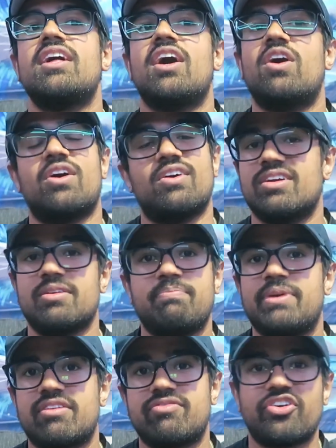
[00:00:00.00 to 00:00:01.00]
Or a
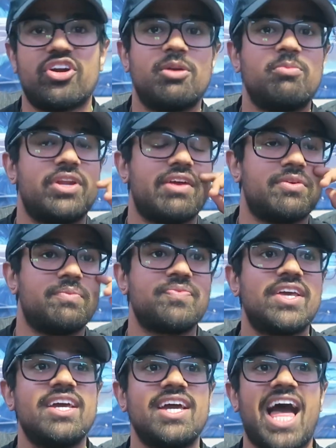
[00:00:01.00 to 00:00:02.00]
big firm, whatever.
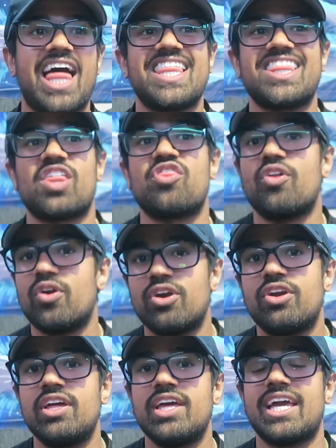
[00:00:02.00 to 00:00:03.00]
And then the
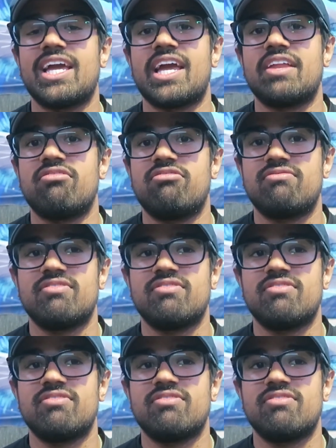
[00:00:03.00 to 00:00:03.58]
third and